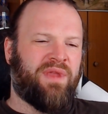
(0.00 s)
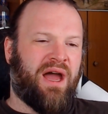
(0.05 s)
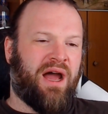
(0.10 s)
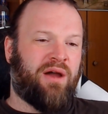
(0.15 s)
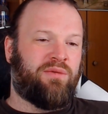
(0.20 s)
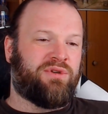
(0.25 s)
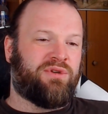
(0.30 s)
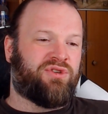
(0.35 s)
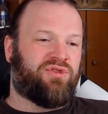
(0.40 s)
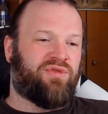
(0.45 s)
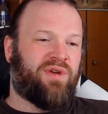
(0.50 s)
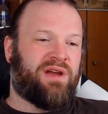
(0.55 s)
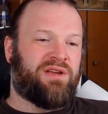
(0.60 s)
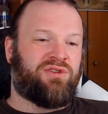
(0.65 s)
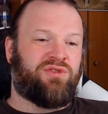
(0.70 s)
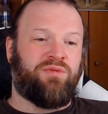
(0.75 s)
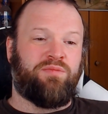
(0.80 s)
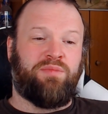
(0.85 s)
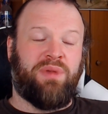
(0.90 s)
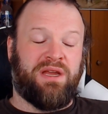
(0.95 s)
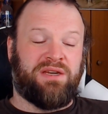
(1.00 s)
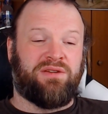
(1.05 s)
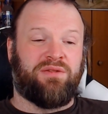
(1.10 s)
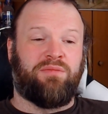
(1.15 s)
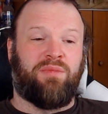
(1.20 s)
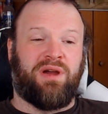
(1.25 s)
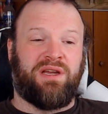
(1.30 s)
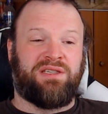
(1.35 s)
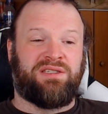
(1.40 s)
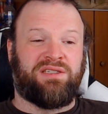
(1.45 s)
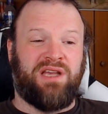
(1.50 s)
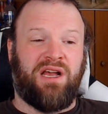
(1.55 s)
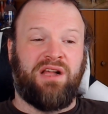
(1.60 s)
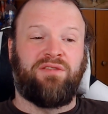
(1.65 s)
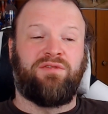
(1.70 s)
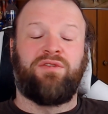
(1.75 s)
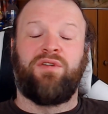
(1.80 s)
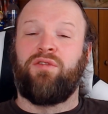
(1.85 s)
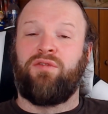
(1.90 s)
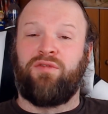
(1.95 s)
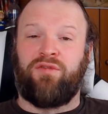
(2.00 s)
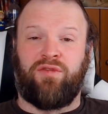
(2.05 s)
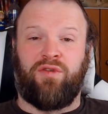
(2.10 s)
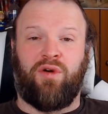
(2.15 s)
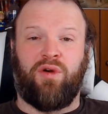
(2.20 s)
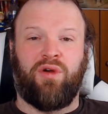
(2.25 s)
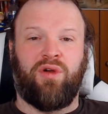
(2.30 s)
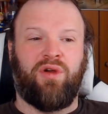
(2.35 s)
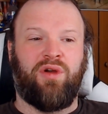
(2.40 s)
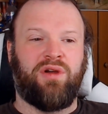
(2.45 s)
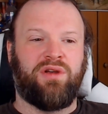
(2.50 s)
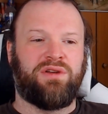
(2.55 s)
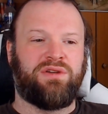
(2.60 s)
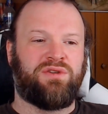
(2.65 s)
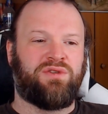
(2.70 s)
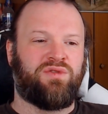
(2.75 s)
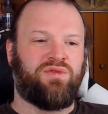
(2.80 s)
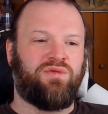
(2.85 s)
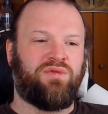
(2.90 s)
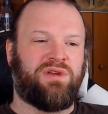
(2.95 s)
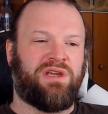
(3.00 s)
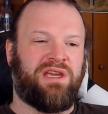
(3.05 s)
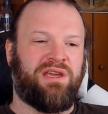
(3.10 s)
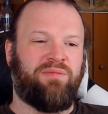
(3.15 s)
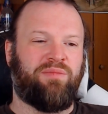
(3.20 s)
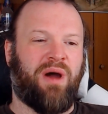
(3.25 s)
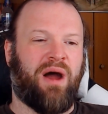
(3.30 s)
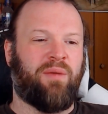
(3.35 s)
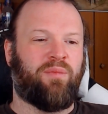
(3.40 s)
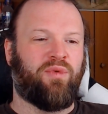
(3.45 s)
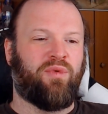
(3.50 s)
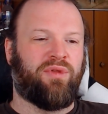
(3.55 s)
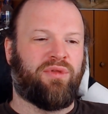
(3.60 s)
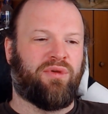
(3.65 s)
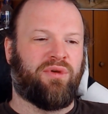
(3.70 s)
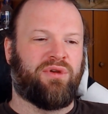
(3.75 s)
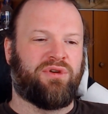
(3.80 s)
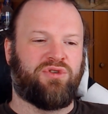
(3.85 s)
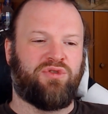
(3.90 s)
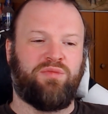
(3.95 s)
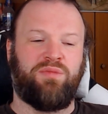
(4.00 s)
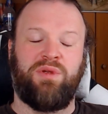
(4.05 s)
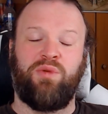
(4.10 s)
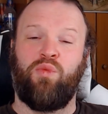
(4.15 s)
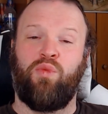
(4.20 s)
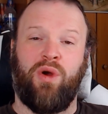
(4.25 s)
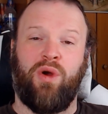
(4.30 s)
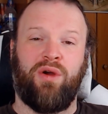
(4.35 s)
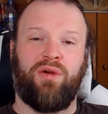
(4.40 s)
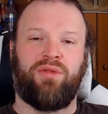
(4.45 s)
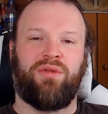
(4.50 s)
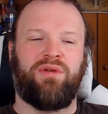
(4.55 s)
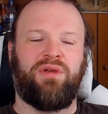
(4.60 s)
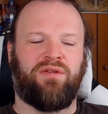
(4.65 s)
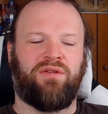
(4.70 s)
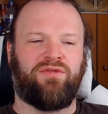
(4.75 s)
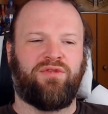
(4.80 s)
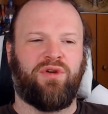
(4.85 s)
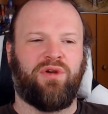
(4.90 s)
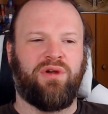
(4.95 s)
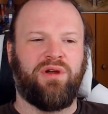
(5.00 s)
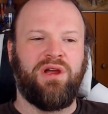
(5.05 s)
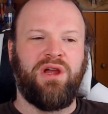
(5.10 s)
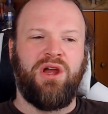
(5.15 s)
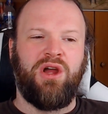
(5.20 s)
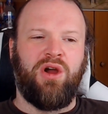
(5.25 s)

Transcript: I will try to better myself for her, to keep up with her, to be worthy of her.